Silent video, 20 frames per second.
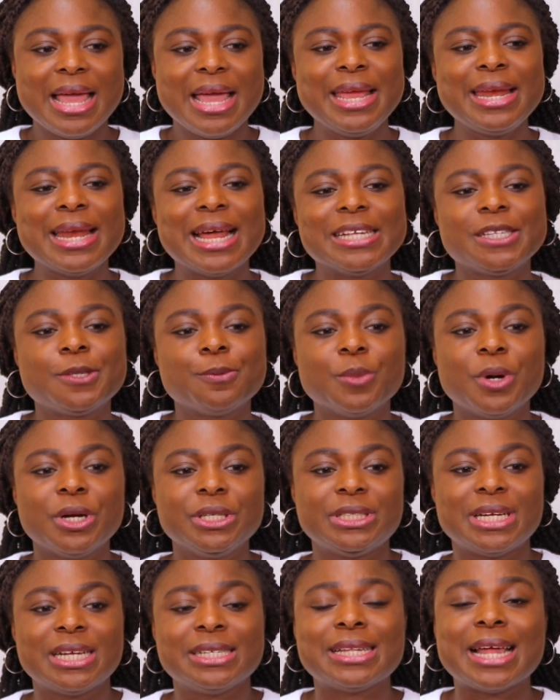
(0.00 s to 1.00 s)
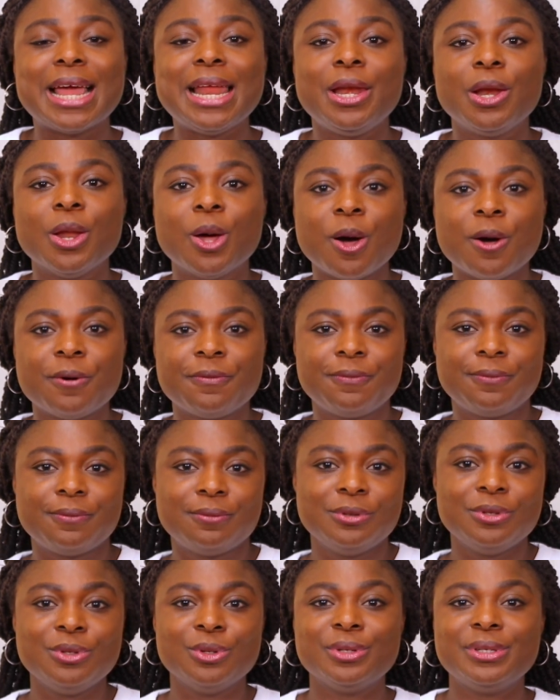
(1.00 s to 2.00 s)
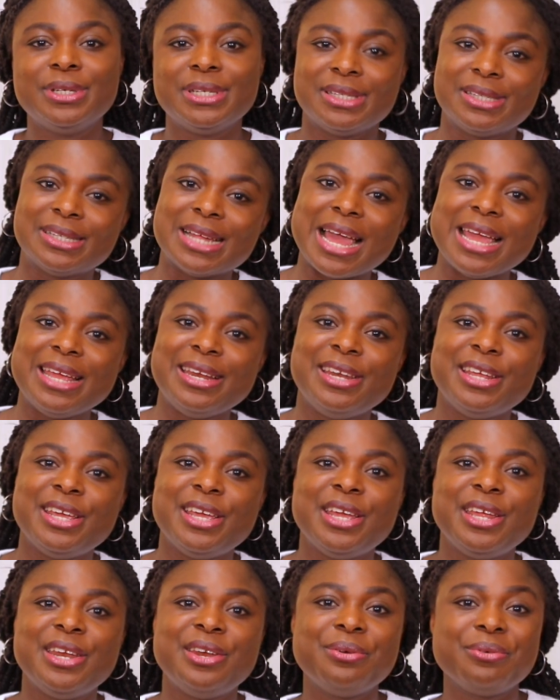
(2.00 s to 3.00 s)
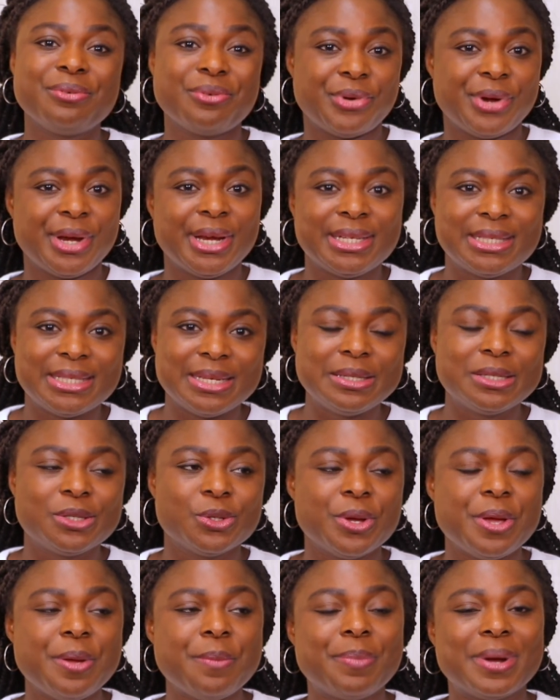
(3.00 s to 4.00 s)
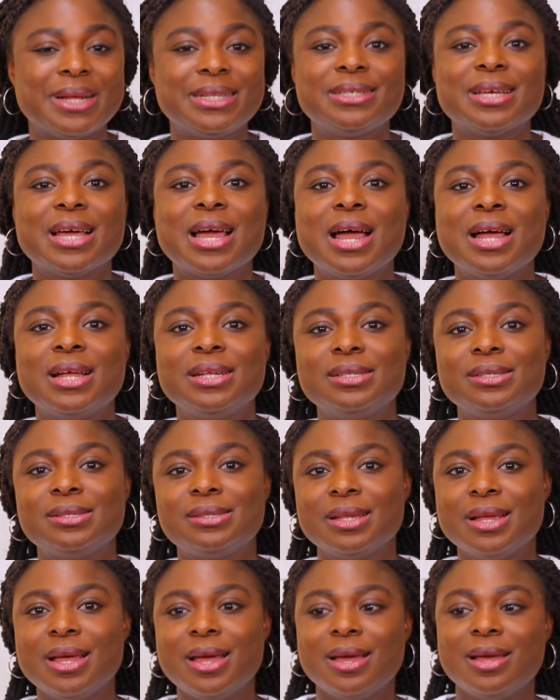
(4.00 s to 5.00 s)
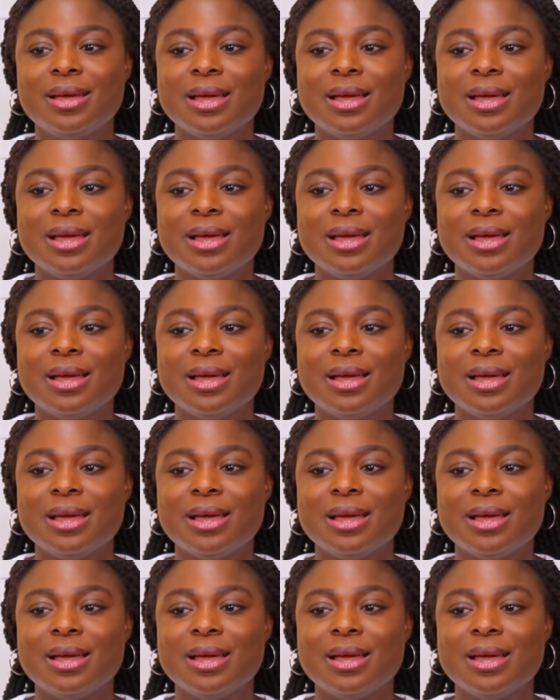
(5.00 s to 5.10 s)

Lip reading: In as much as I love, designing, creating sewing patterns,